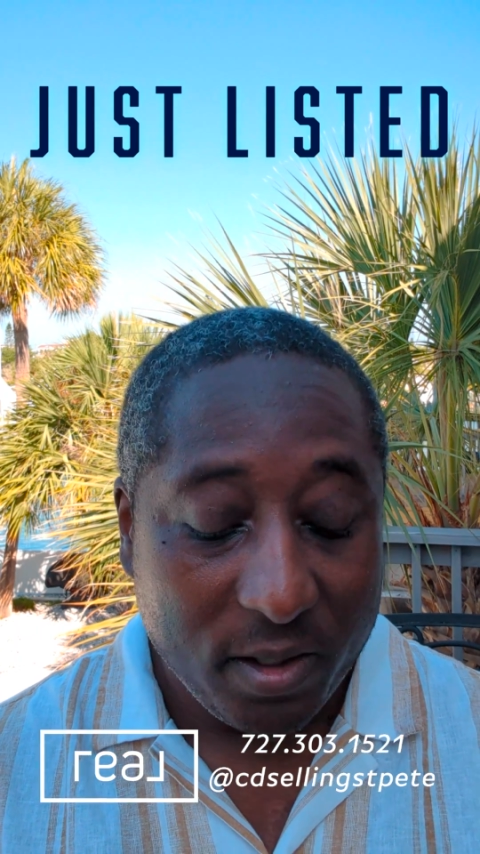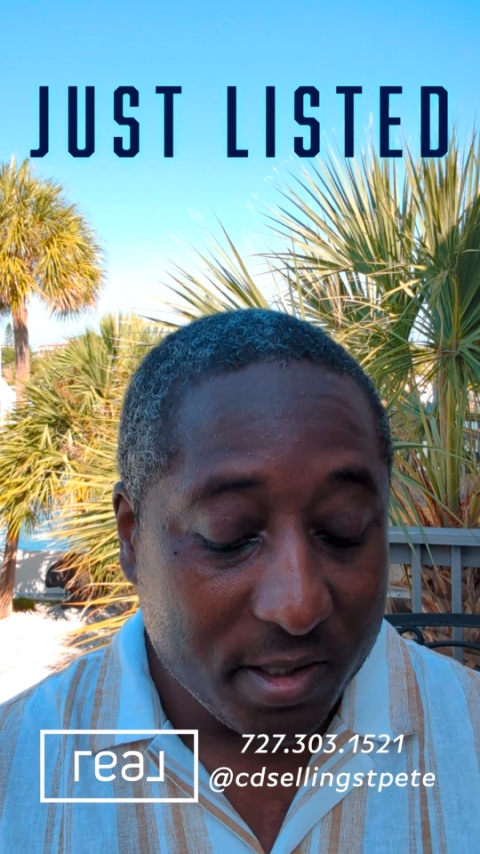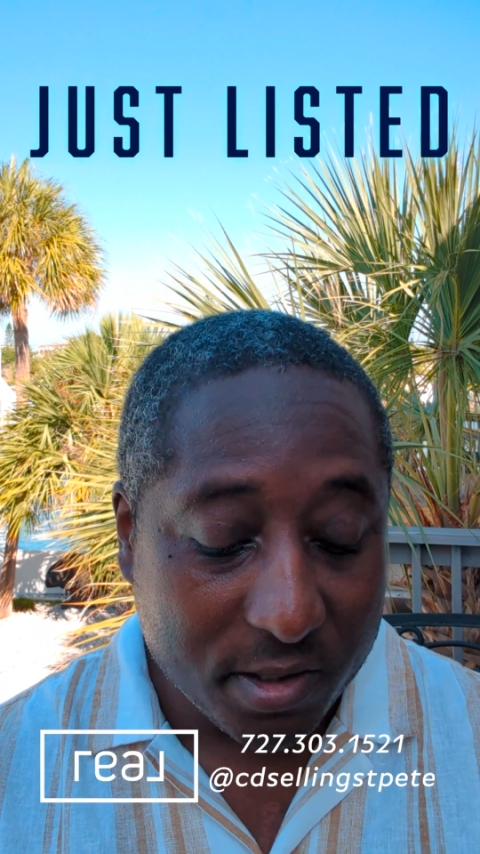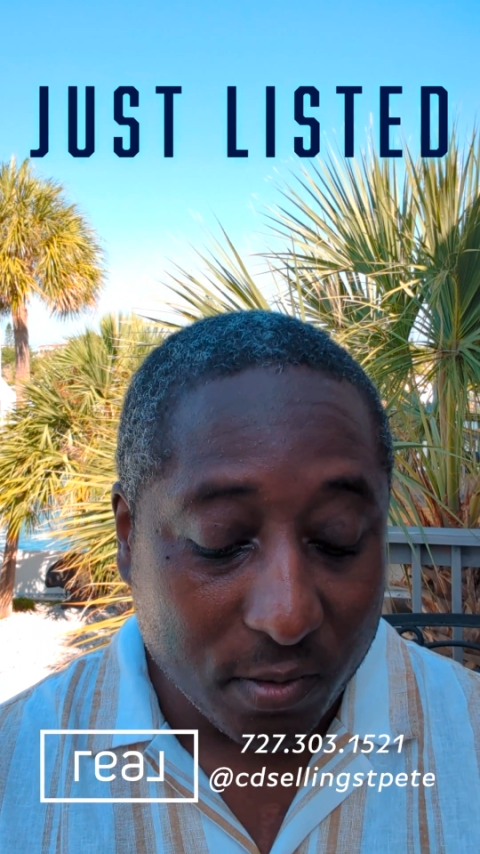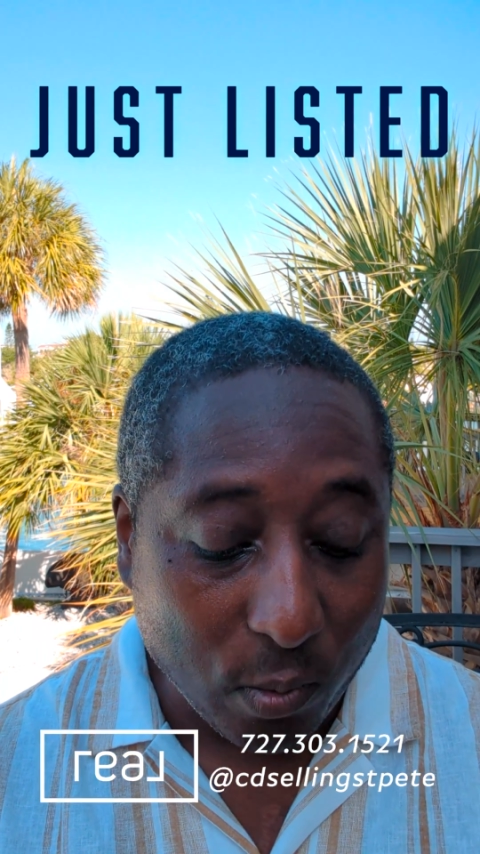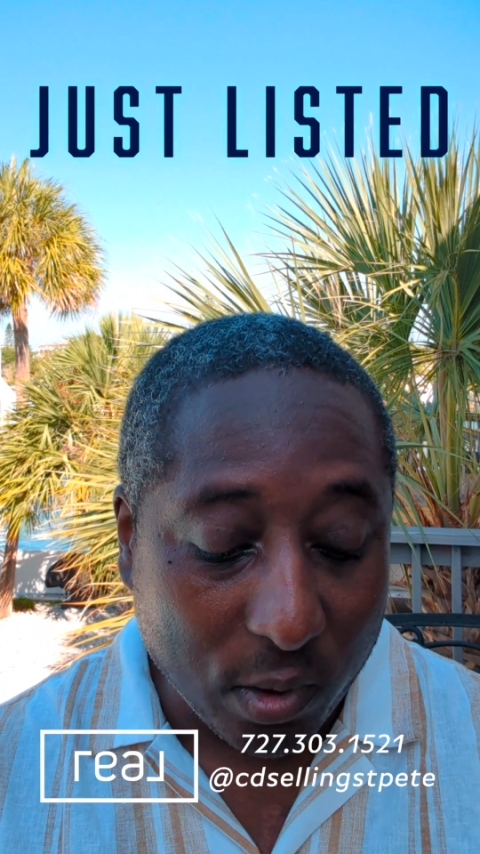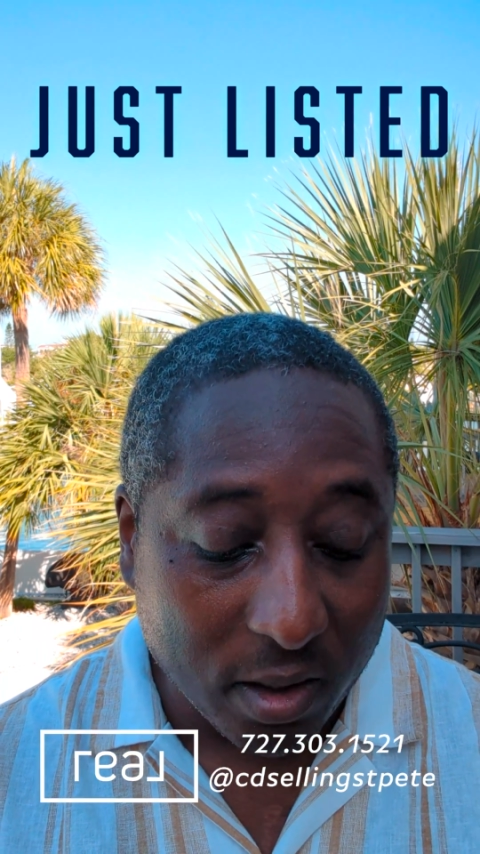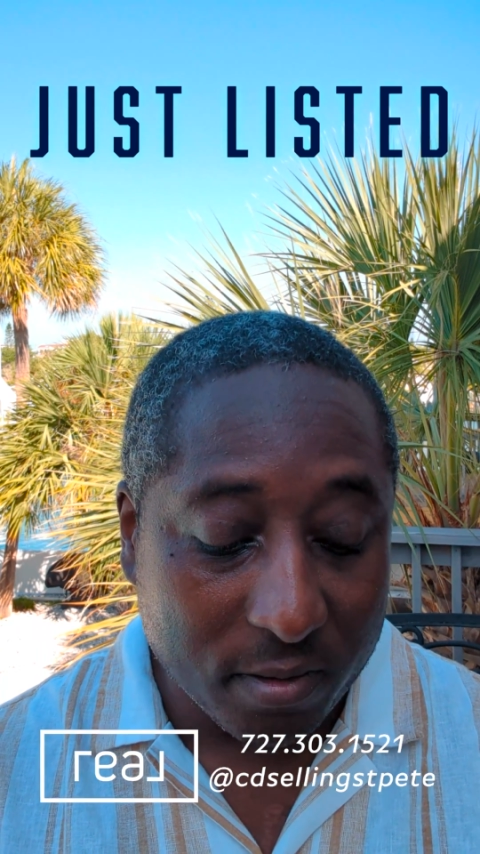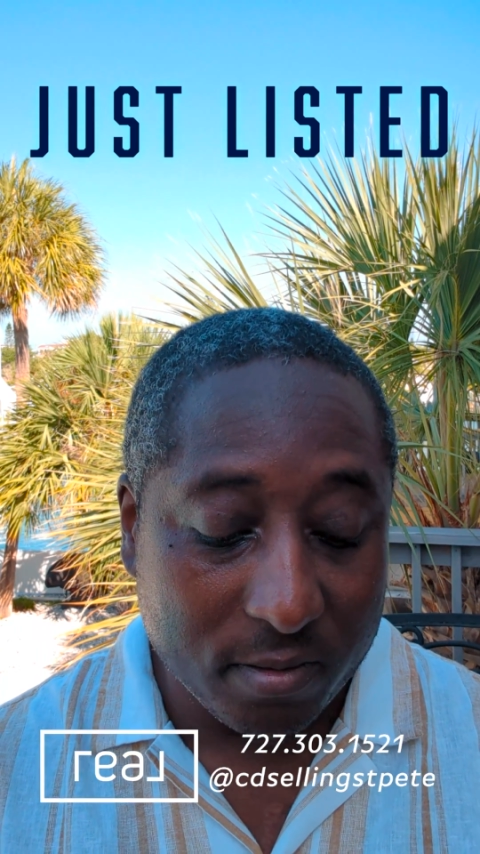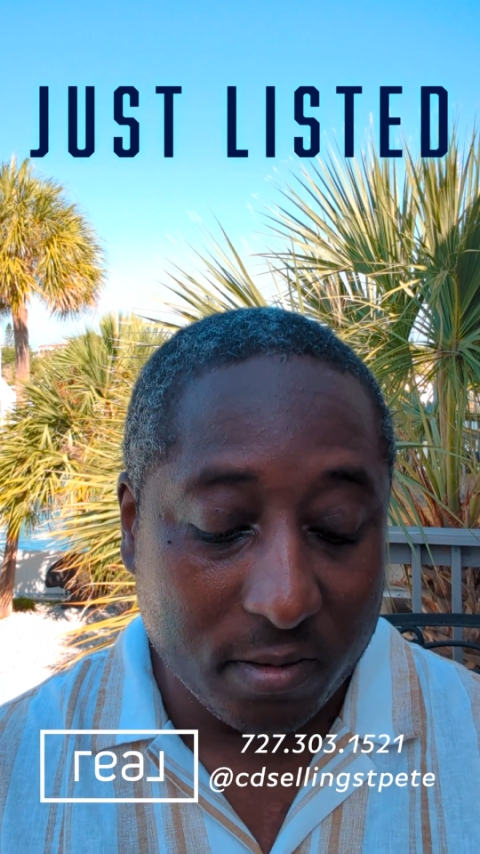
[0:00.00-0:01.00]
This is a
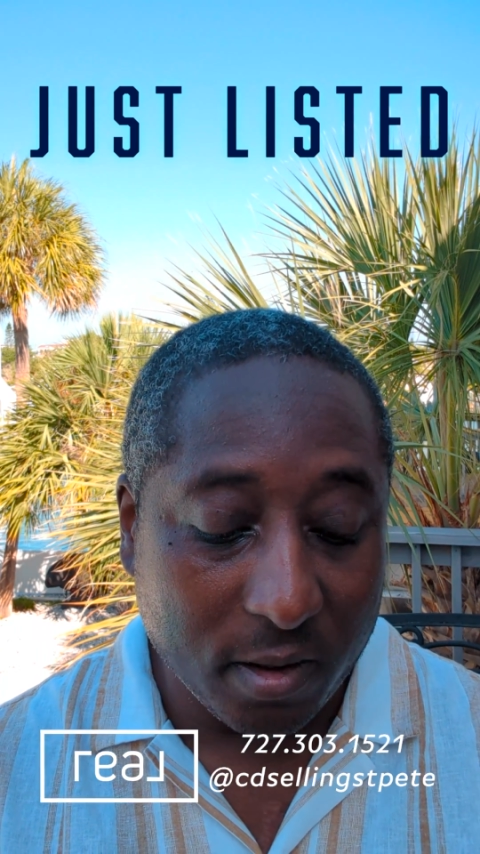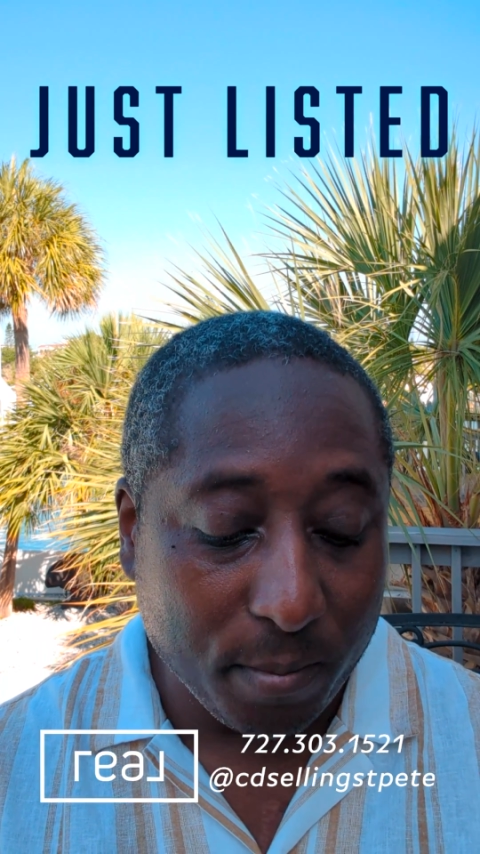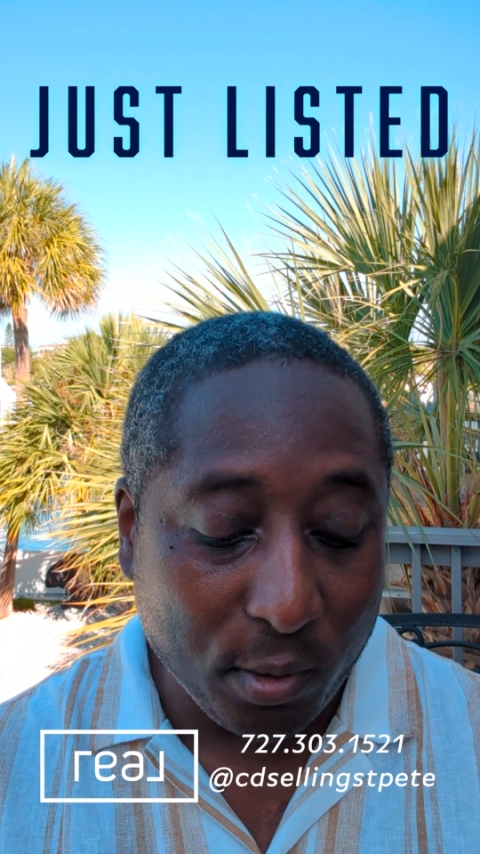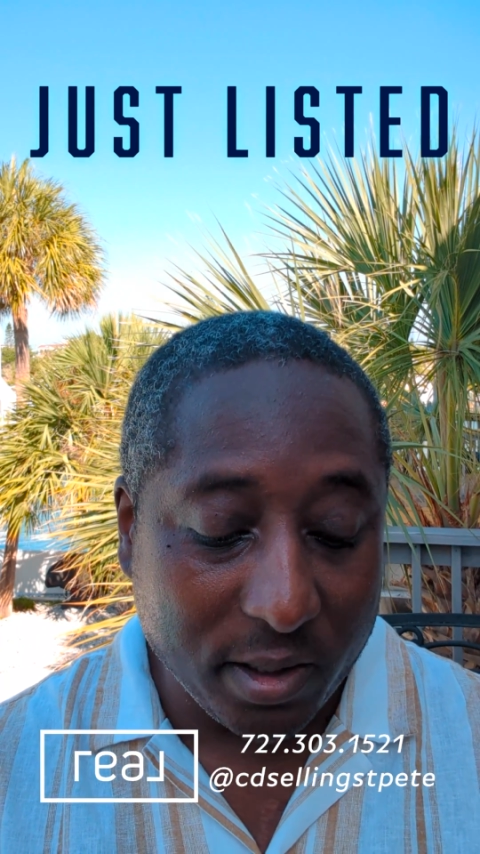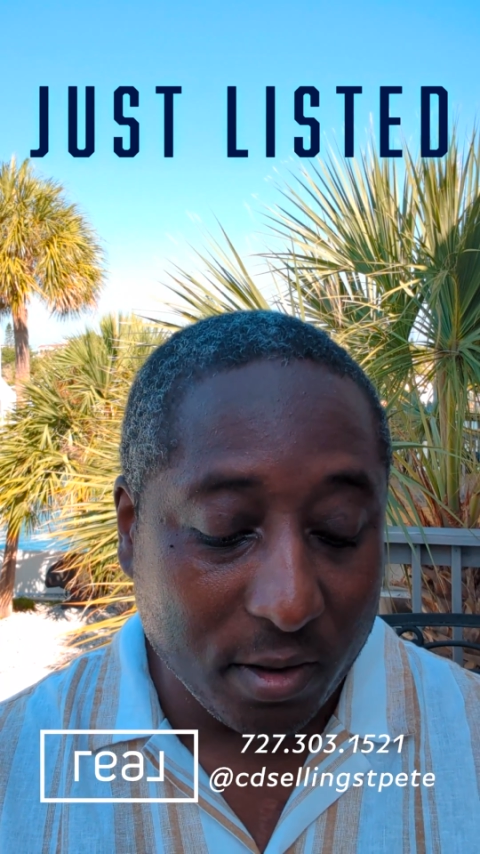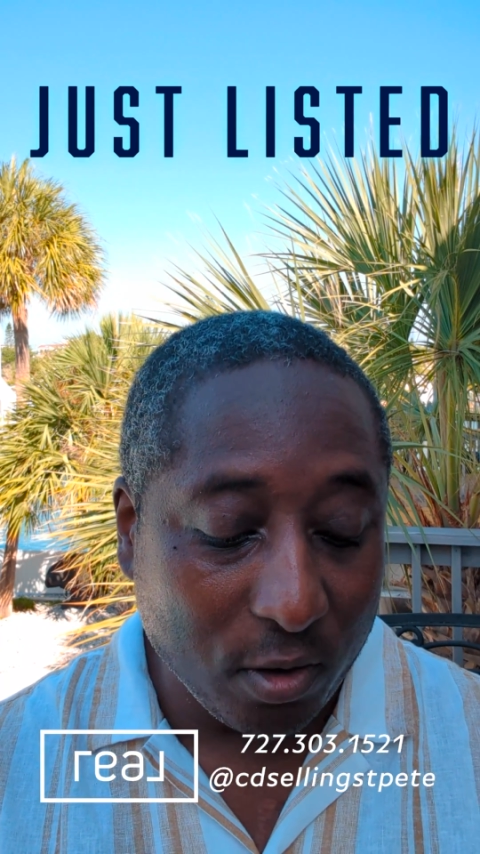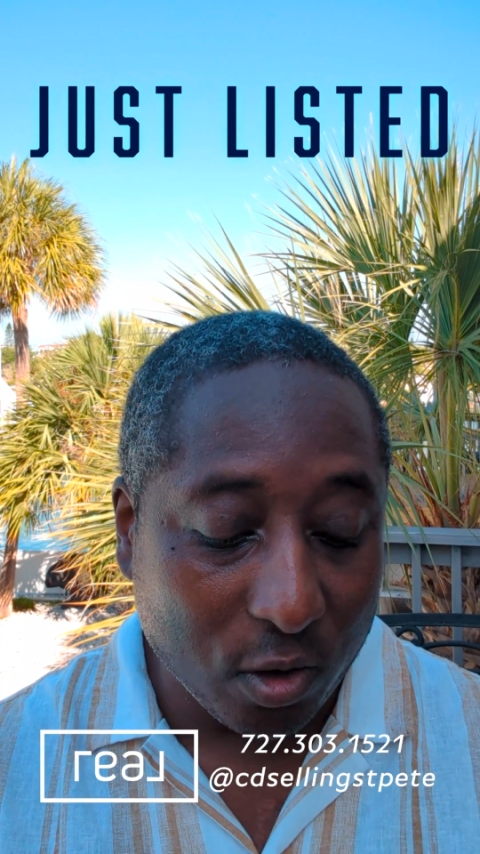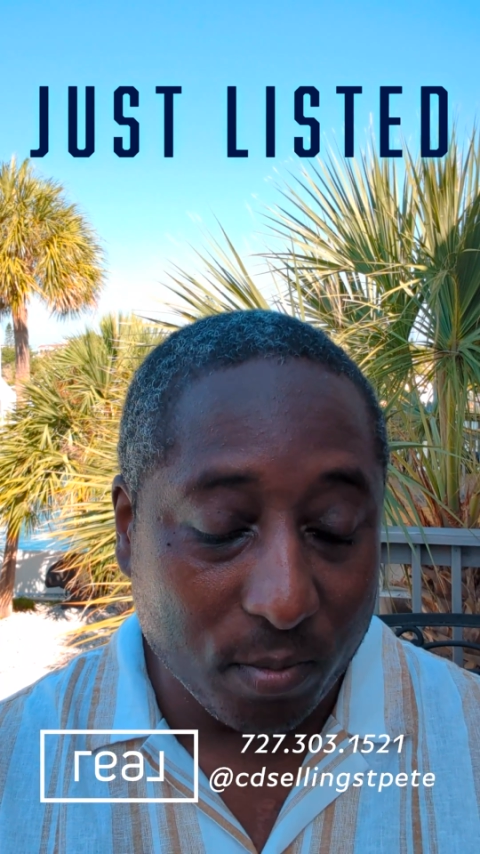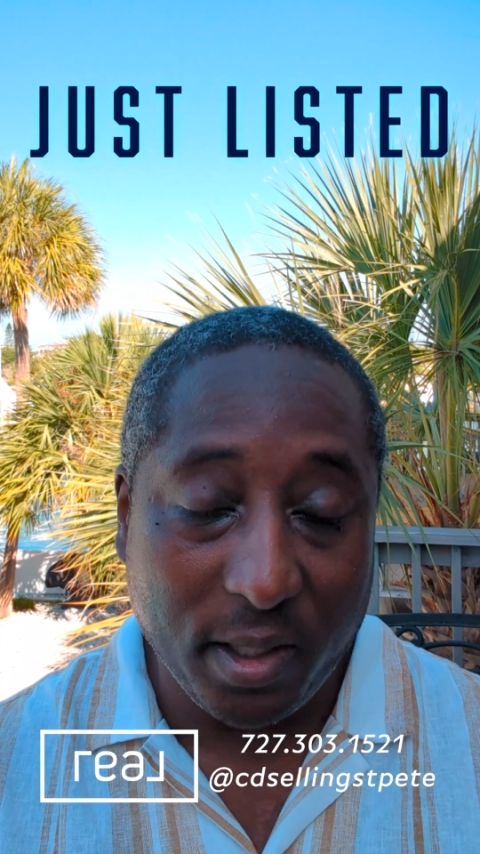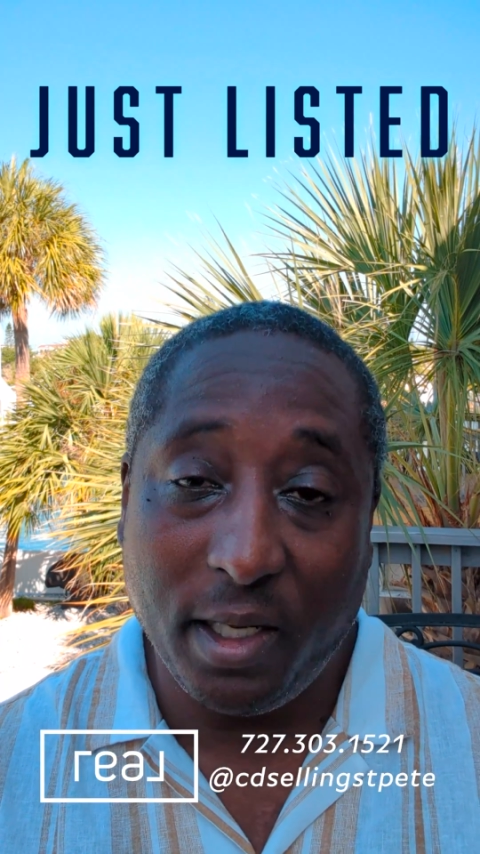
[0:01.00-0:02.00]
well appointed home